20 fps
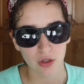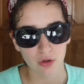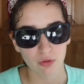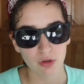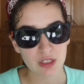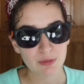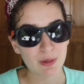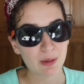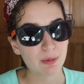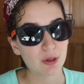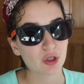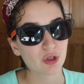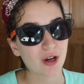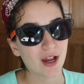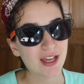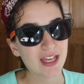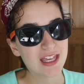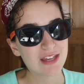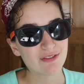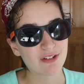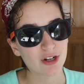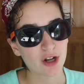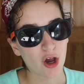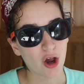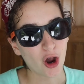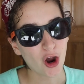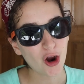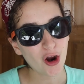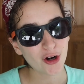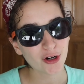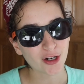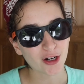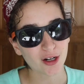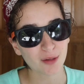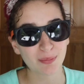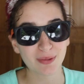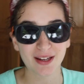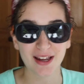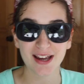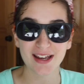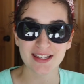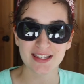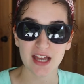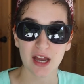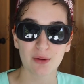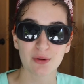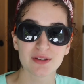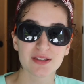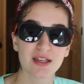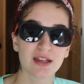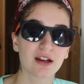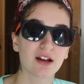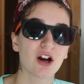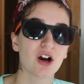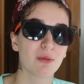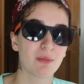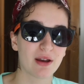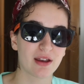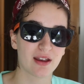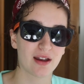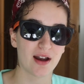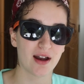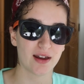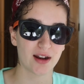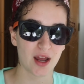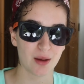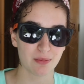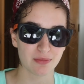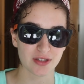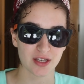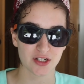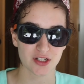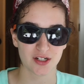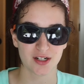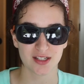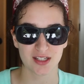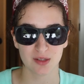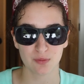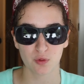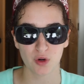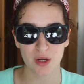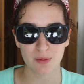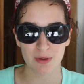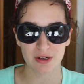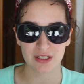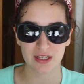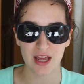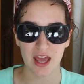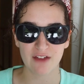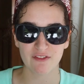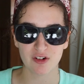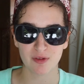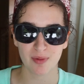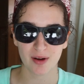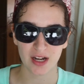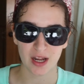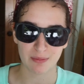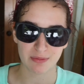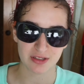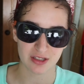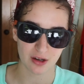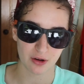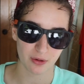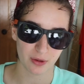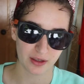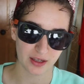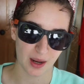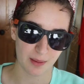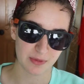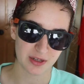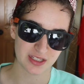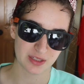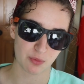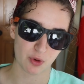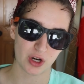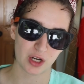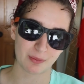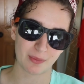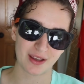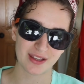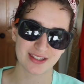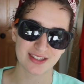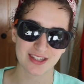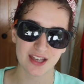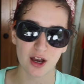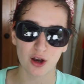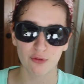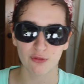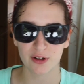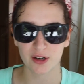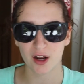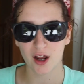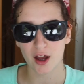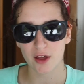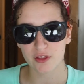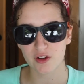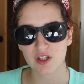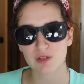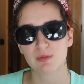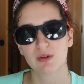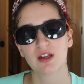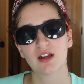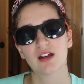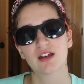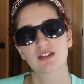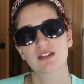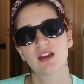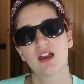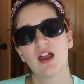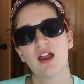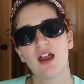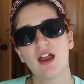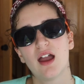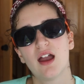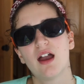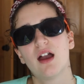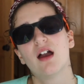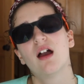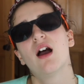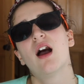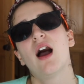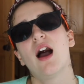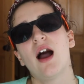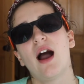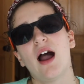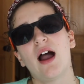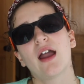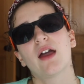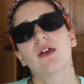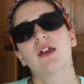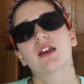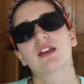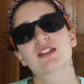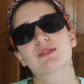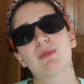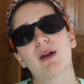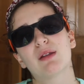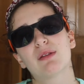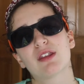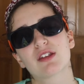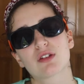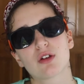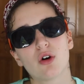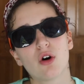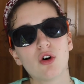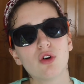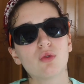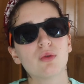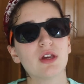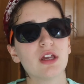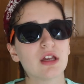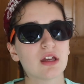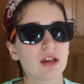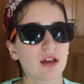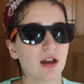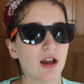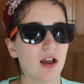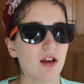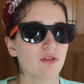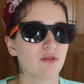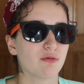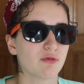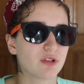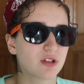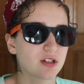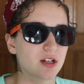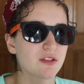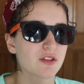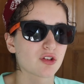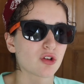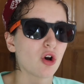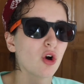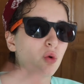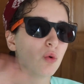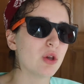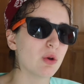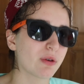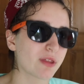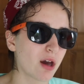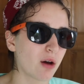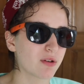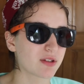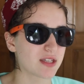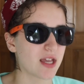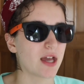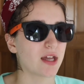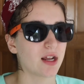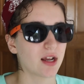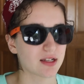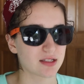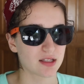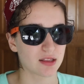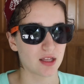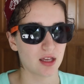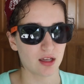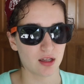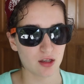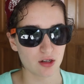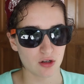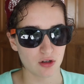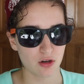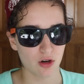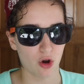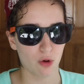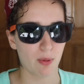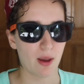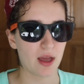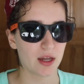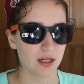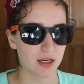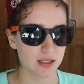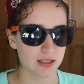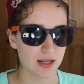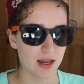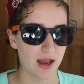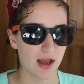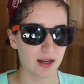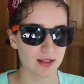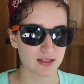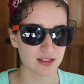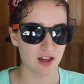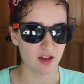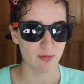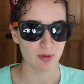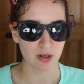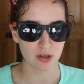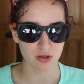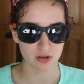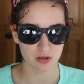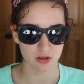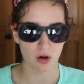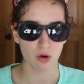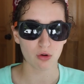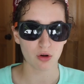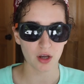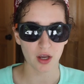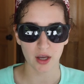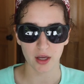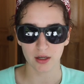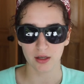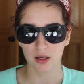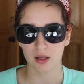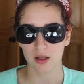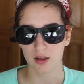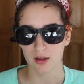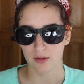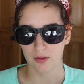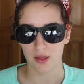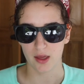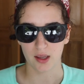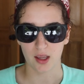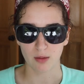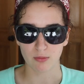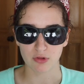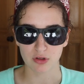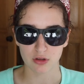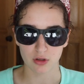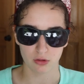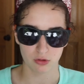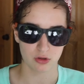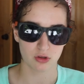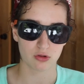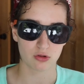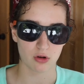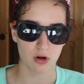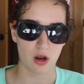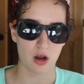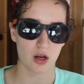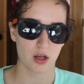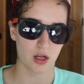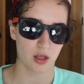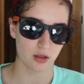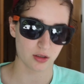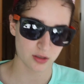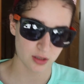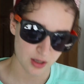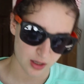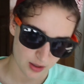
which made me cry even harder because I was like, "Oh my God, I'm such a disappointment to everybody. I'm so like I'm disappointing myself and others because I like spent this whole week. I've done this whole week without Xanax and like no panic attacks. I've been so good. Like I'm so strong as